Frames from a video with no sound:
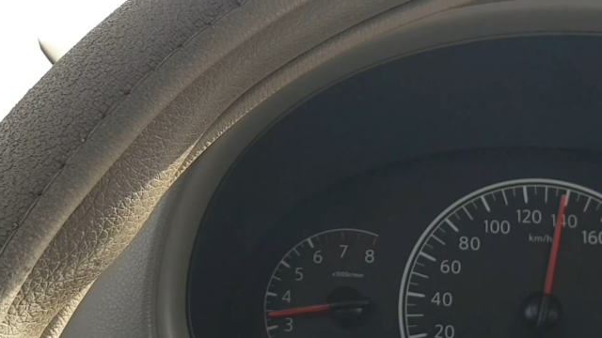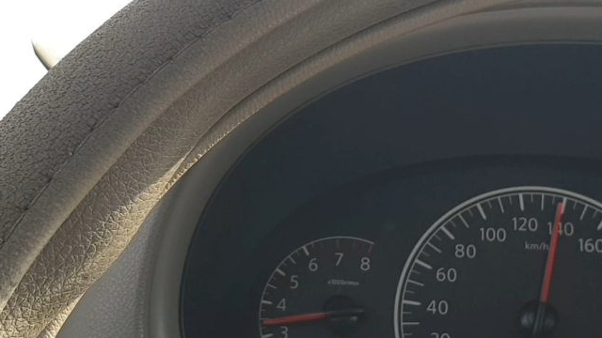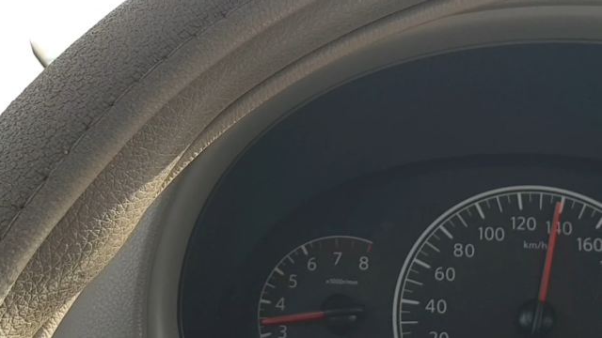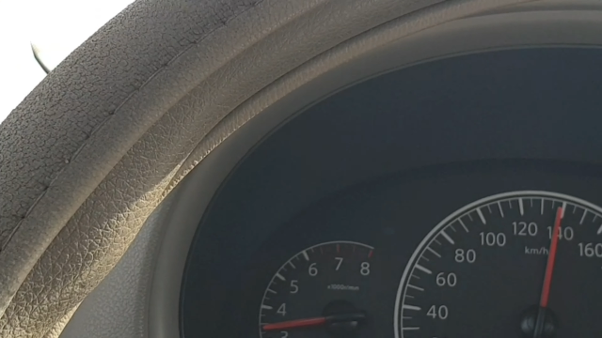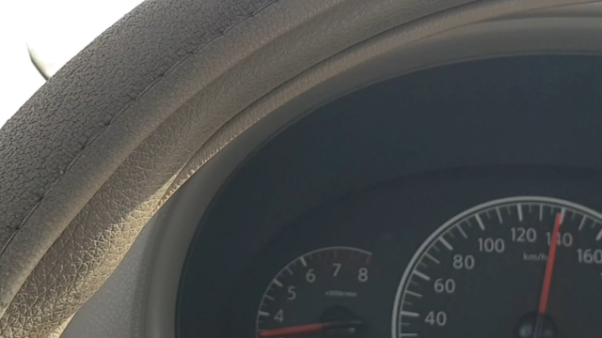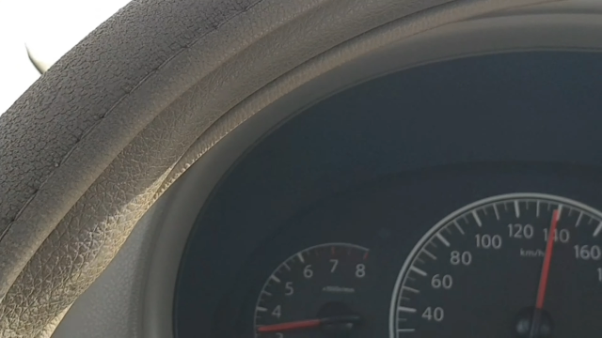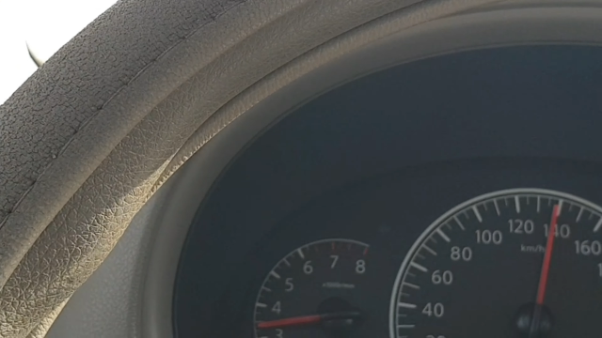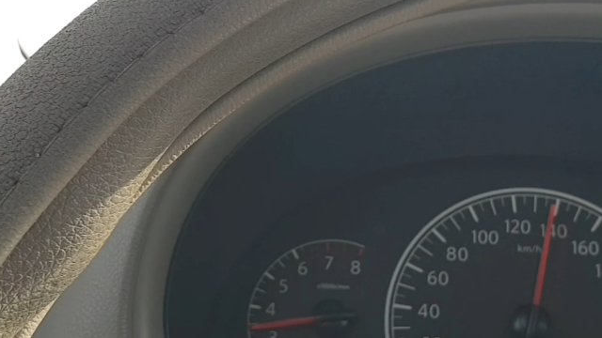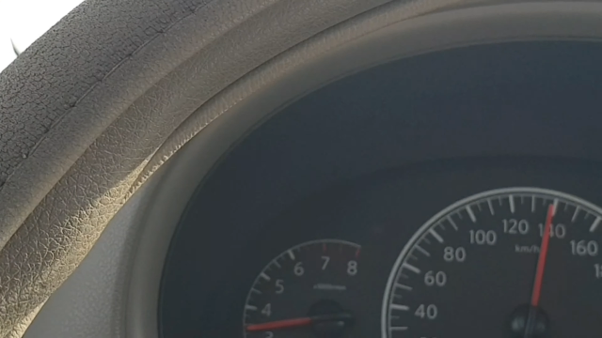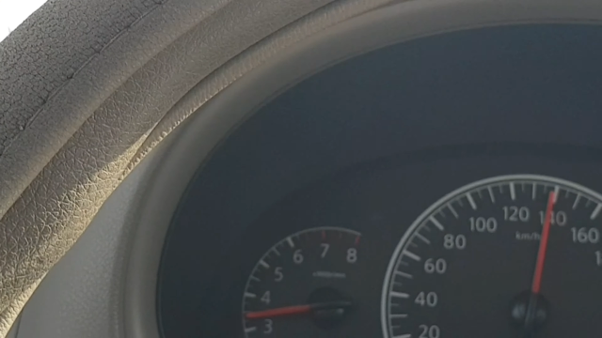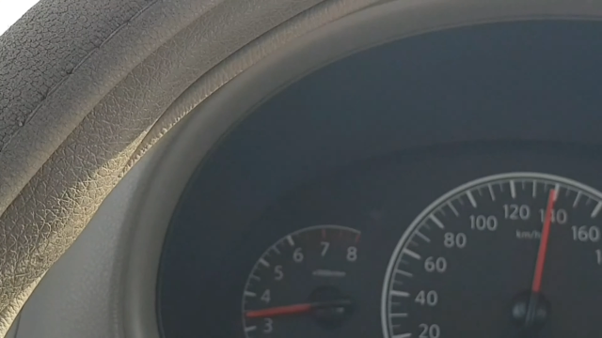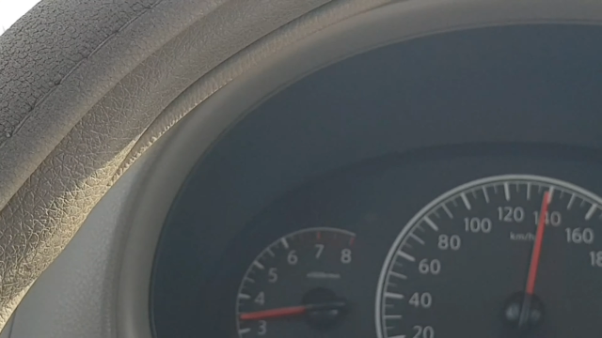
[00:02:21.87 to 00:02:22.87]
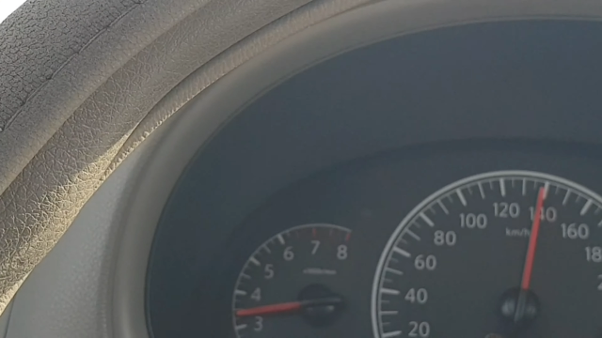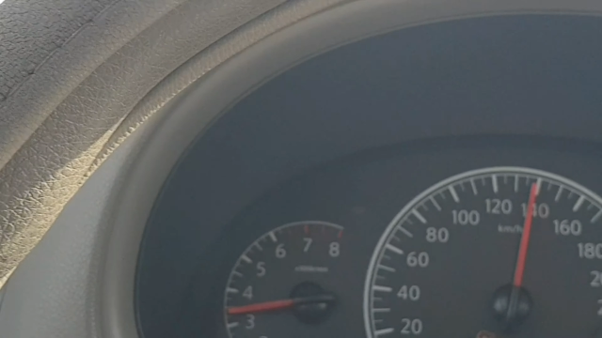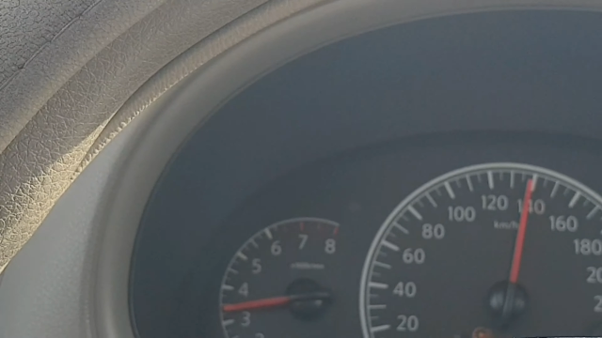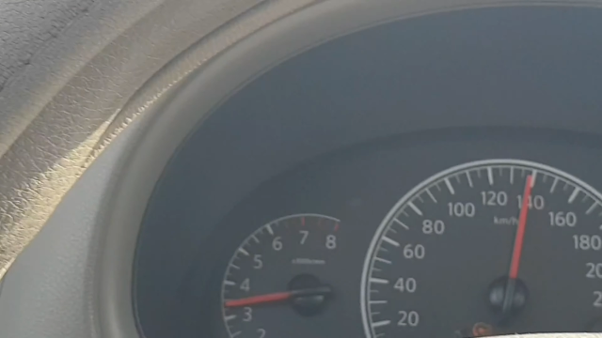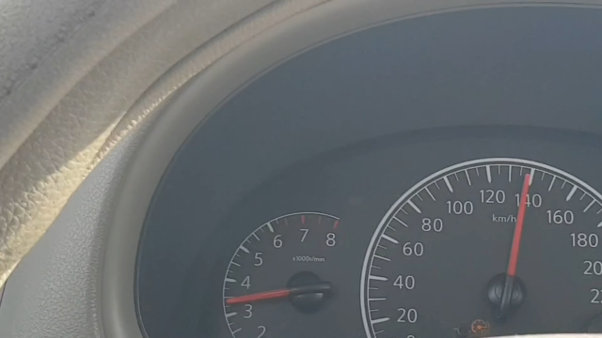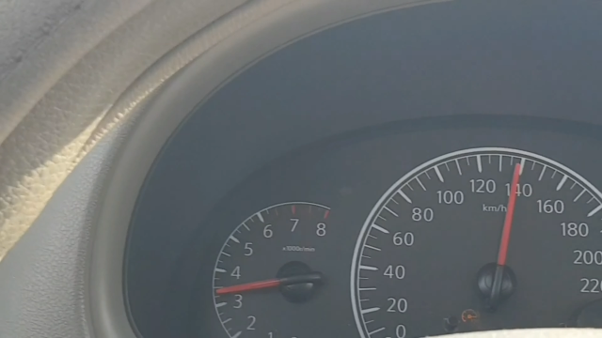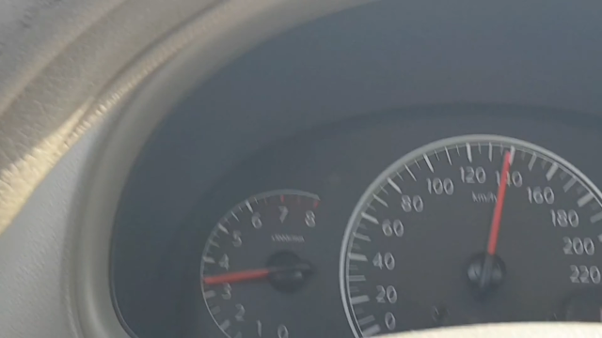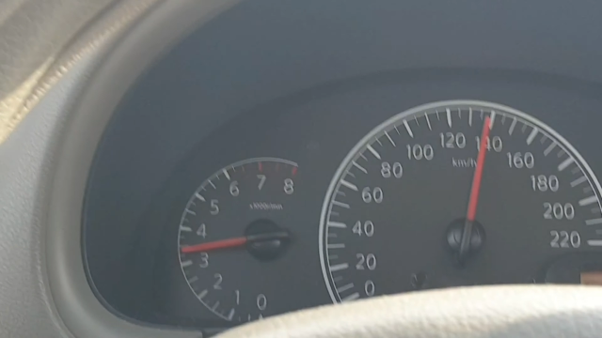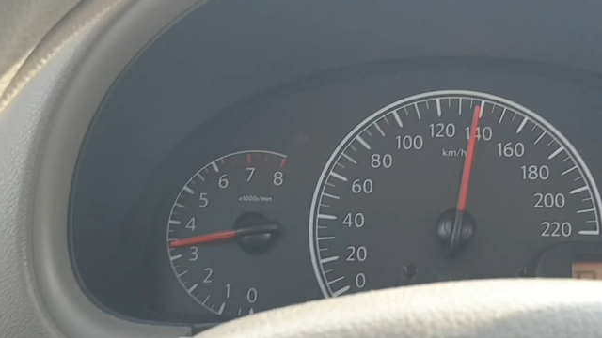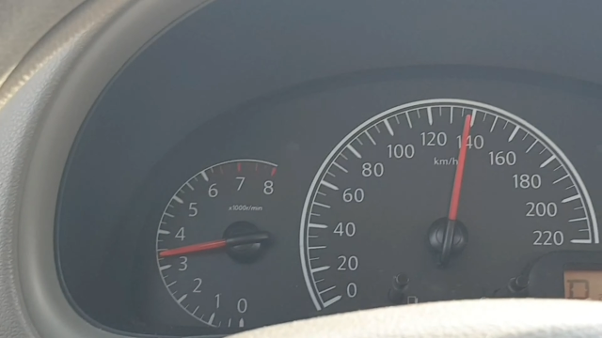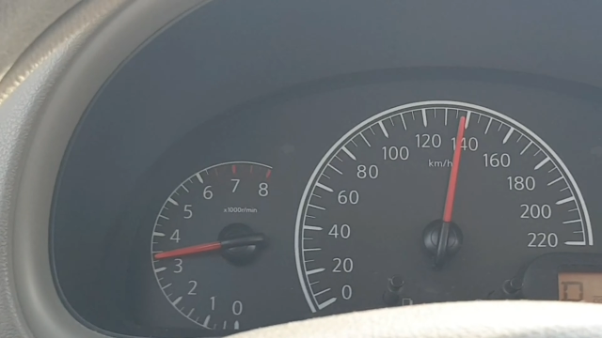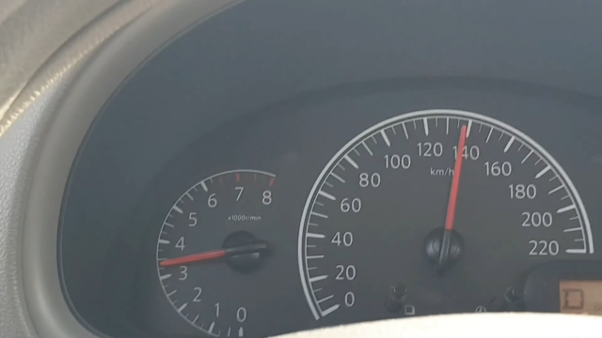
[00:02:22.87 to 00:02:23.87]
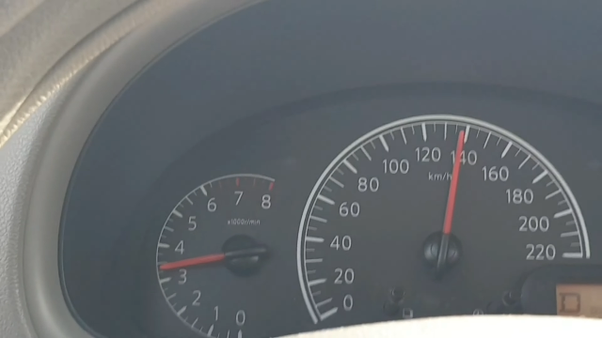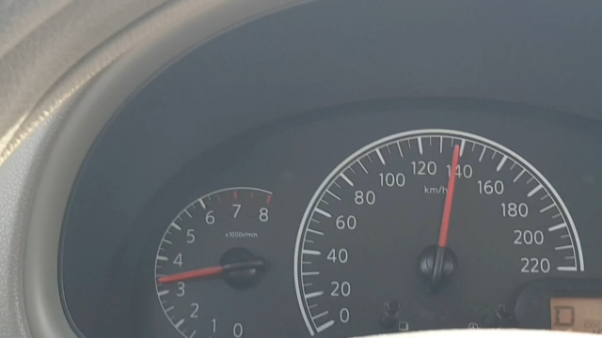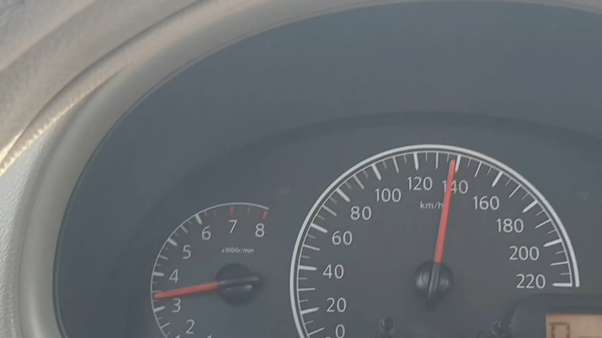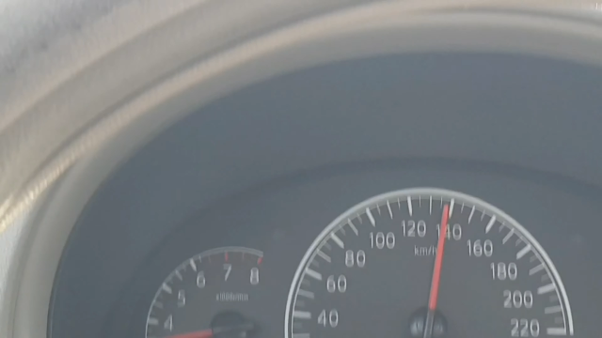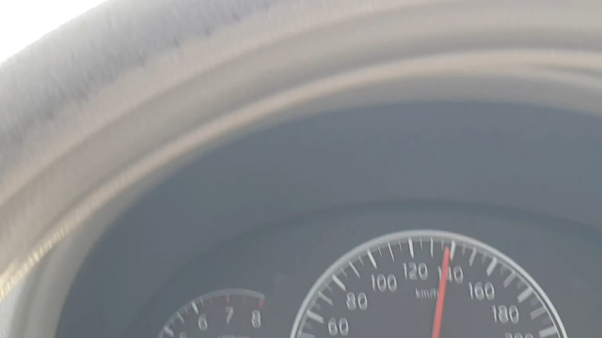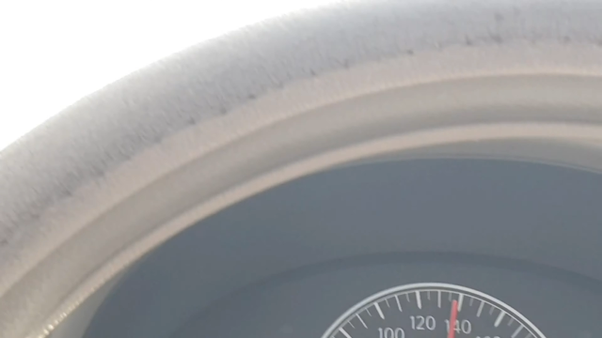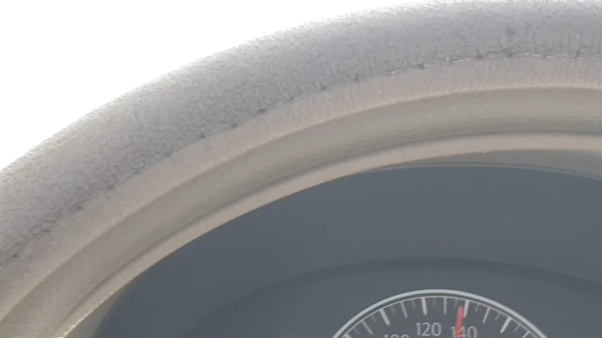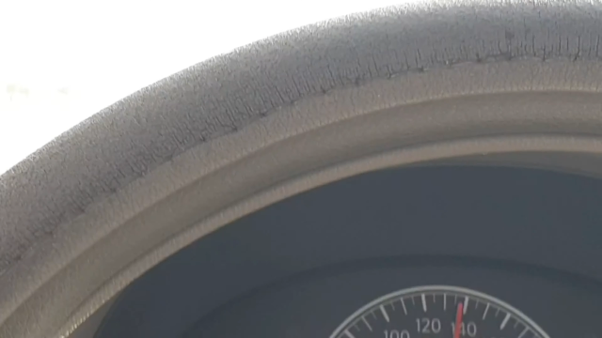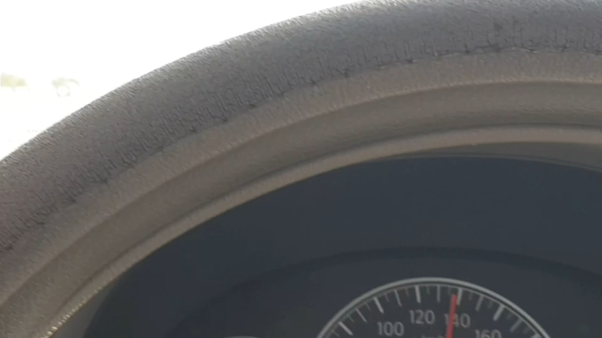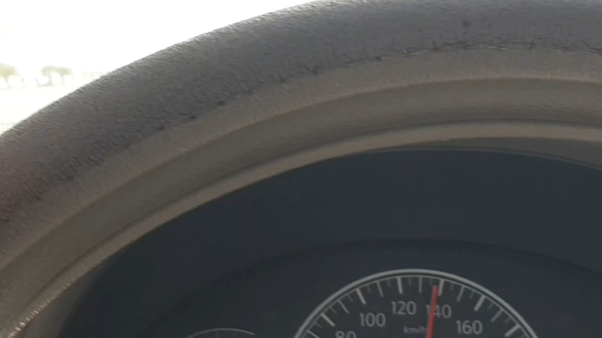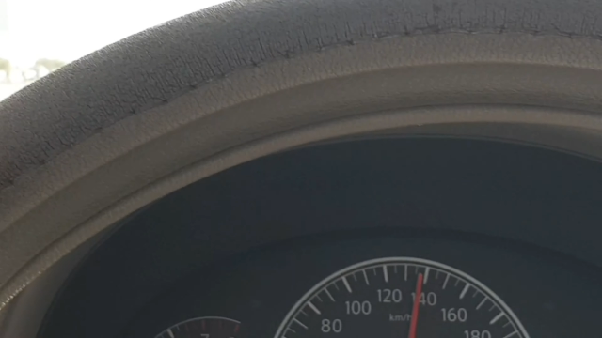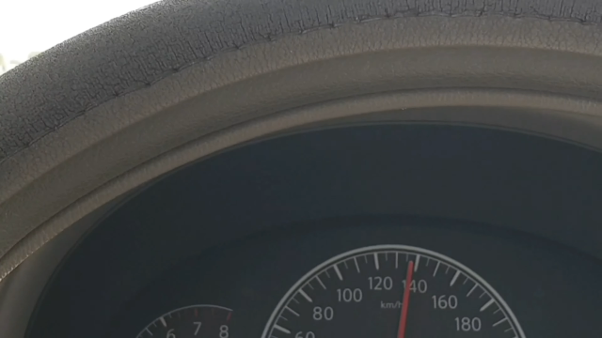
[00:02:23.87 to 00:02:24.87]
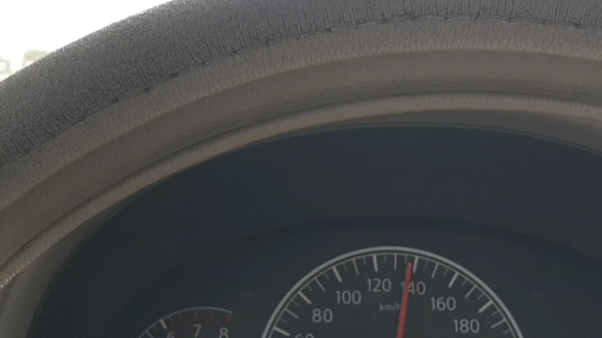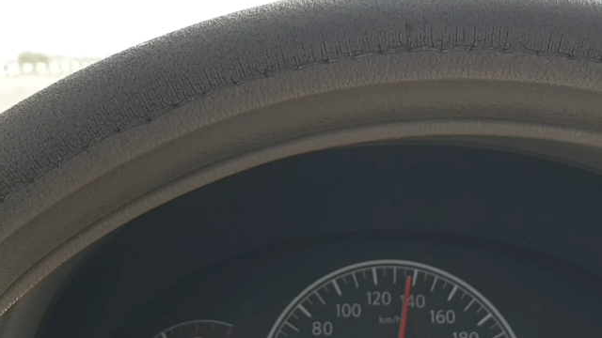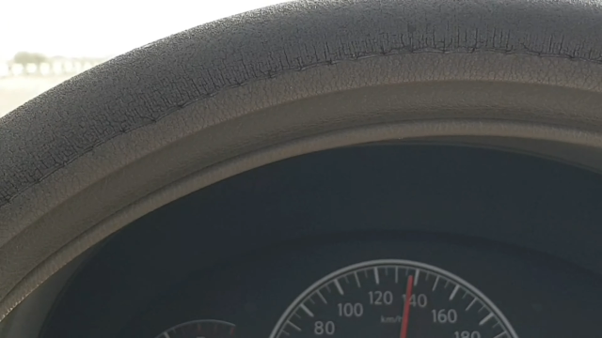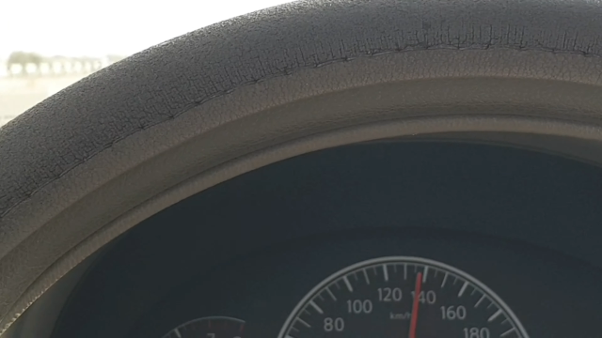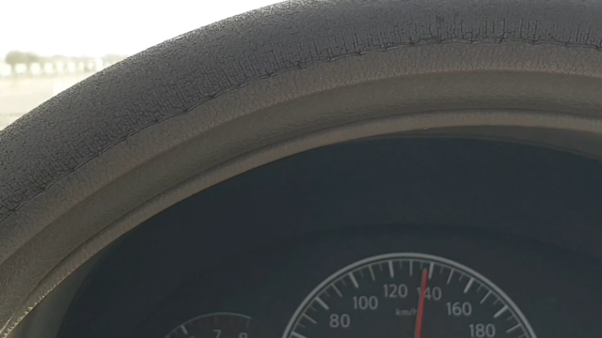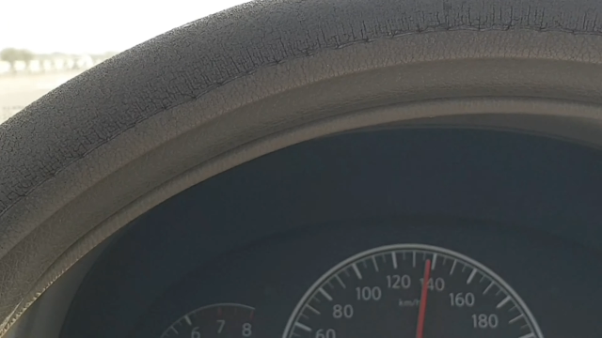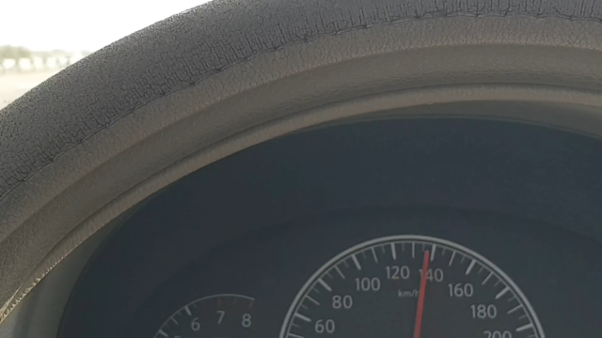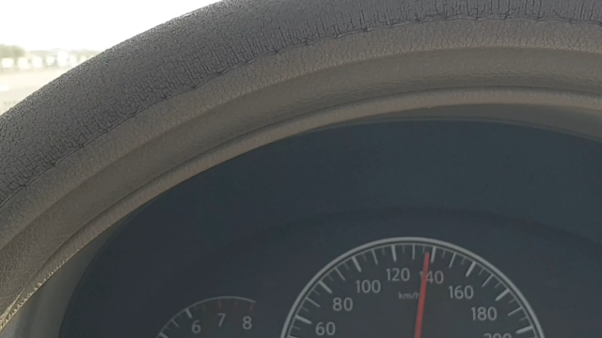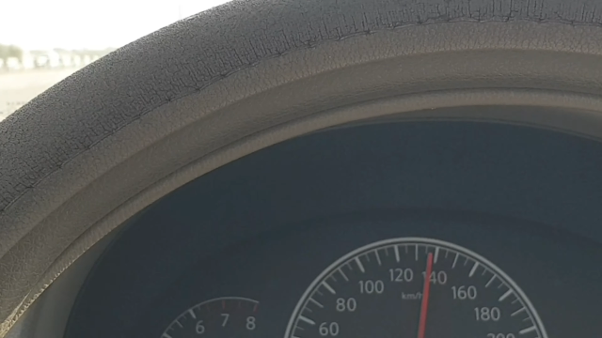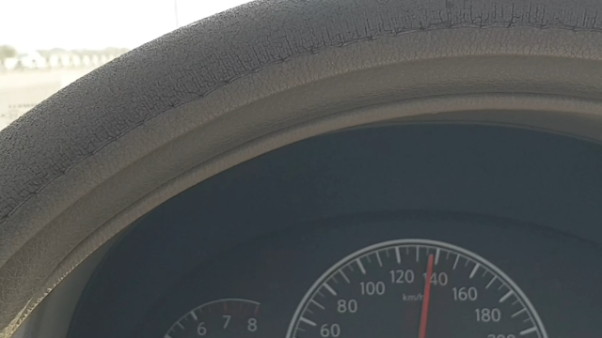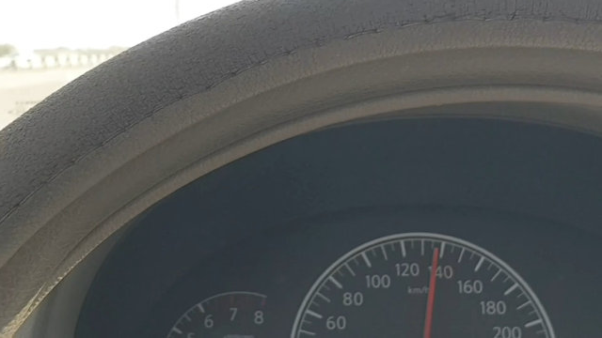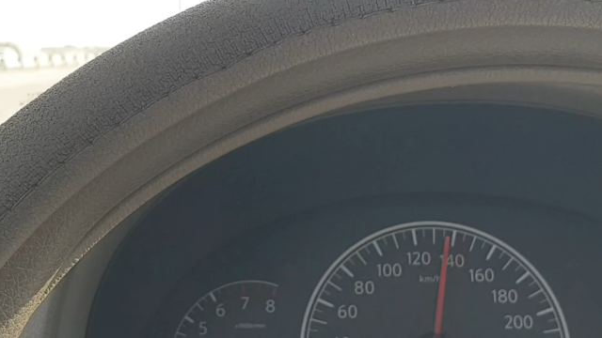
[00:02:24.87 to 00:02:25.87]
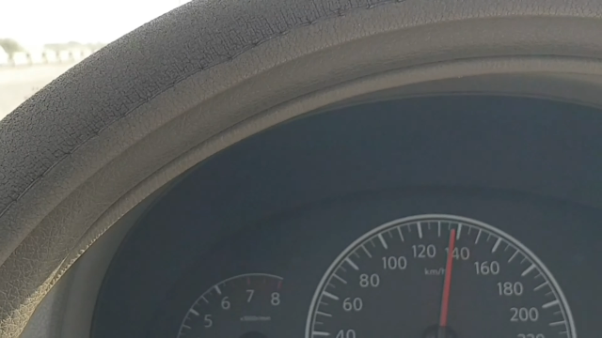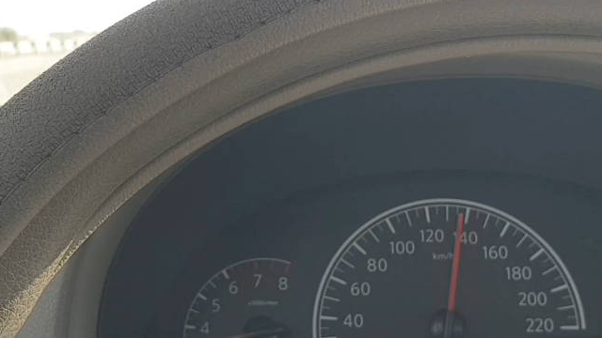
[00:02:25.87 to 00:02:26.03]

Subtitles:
(no speaker visible)